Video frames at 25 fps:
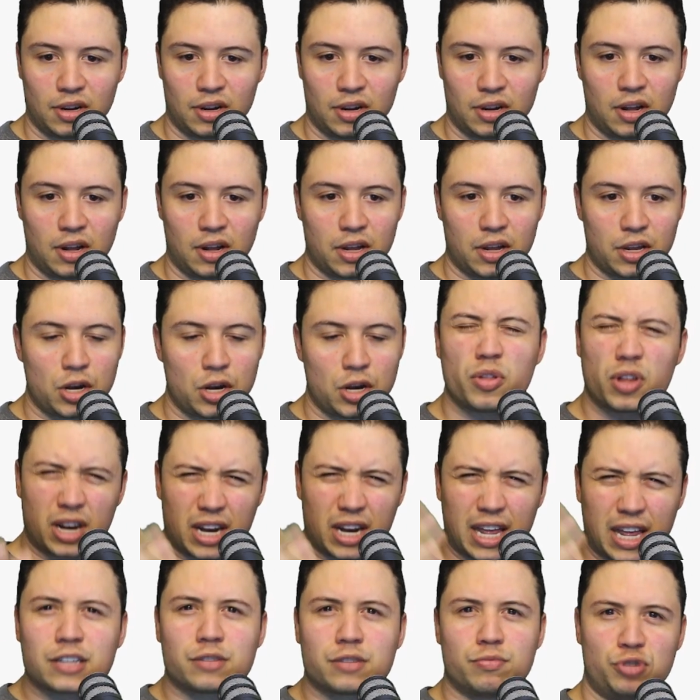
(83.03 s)
You know, they're going to
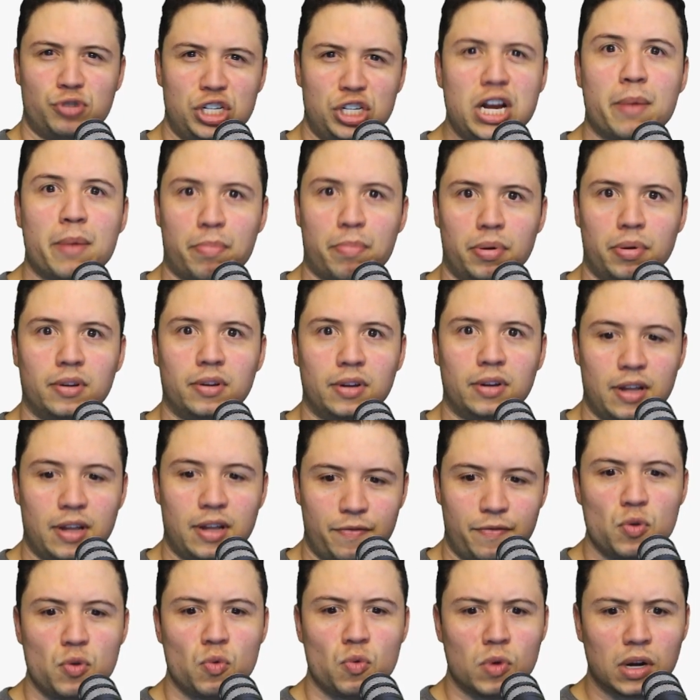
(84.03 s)
get some chip, if
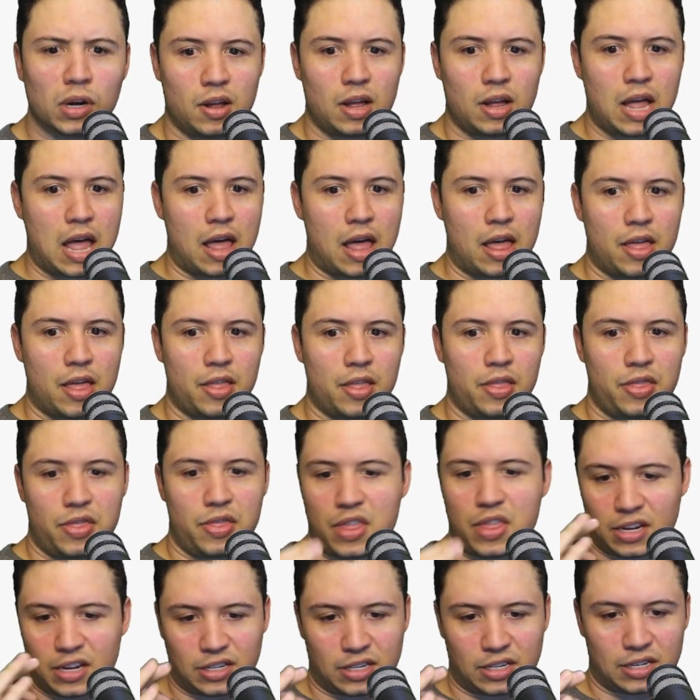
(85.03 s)
you will.
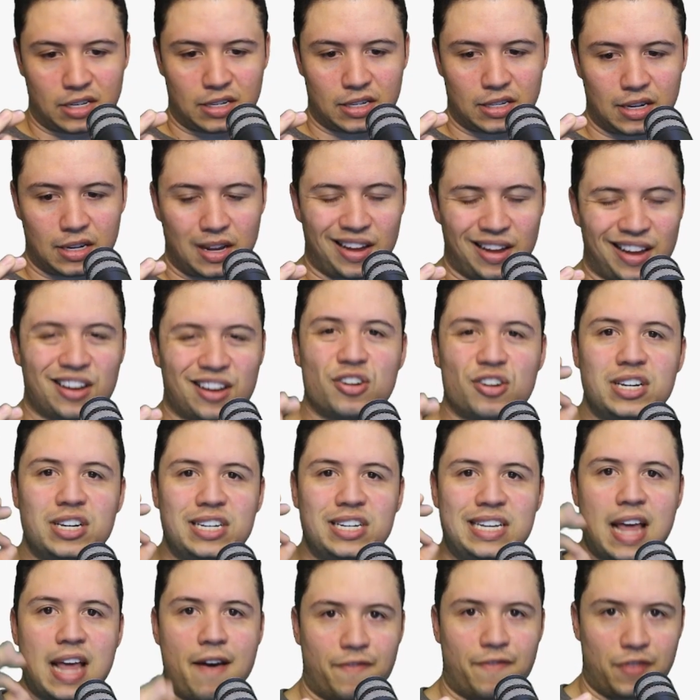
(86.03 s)
This could
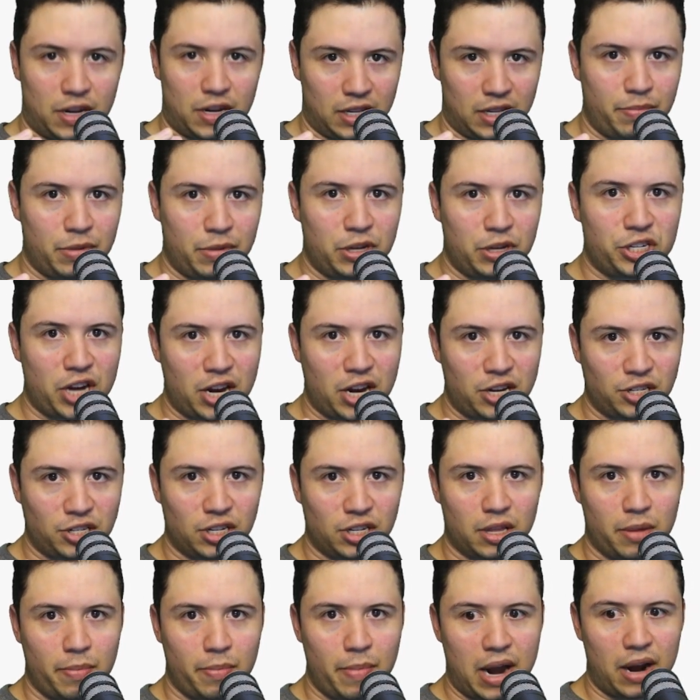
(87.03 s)
definitely be changing the
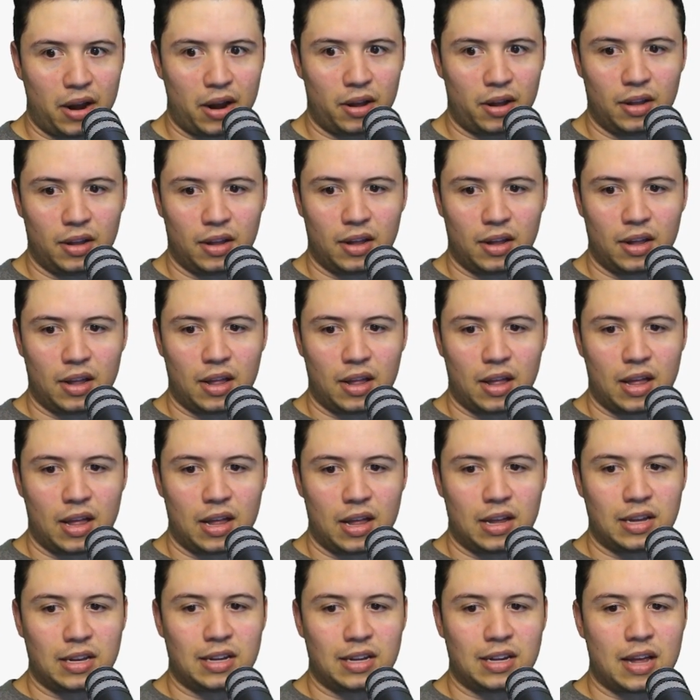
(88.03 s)
meta.
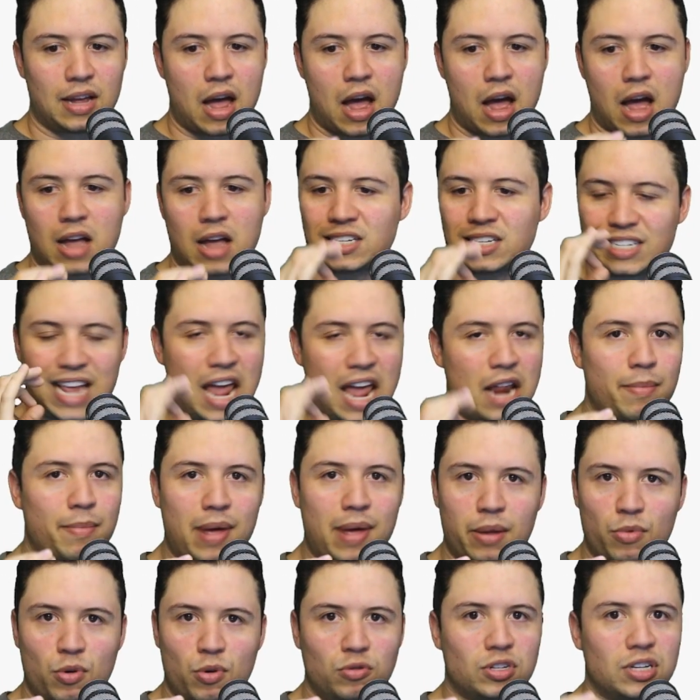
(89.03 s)
Stand of Many
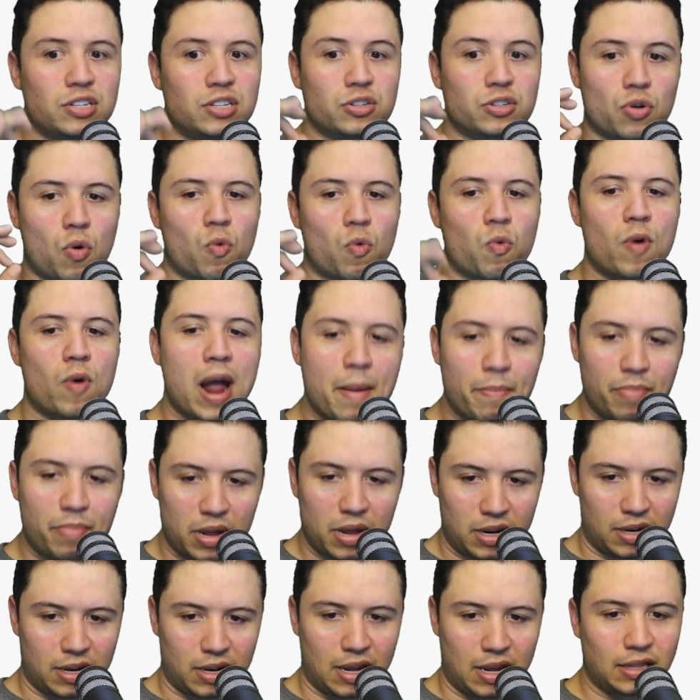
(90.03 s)
Moons is rampant
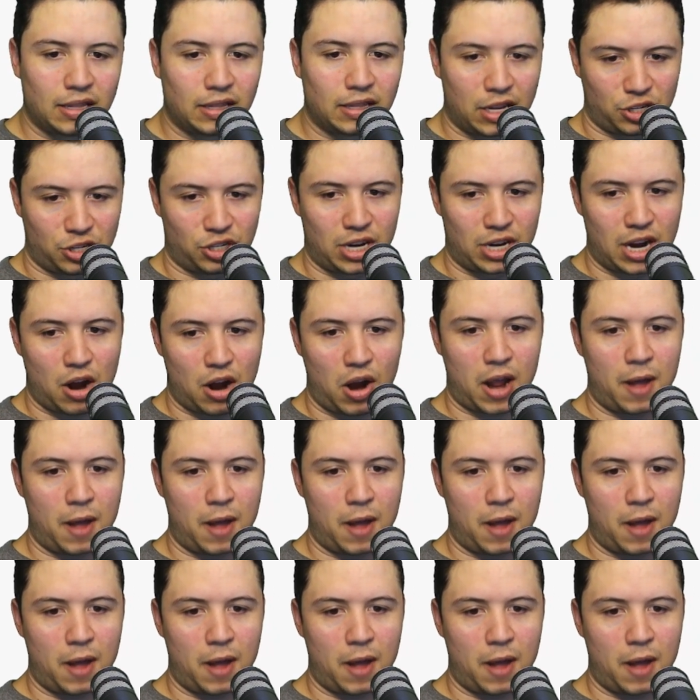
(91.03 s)
in Legendary.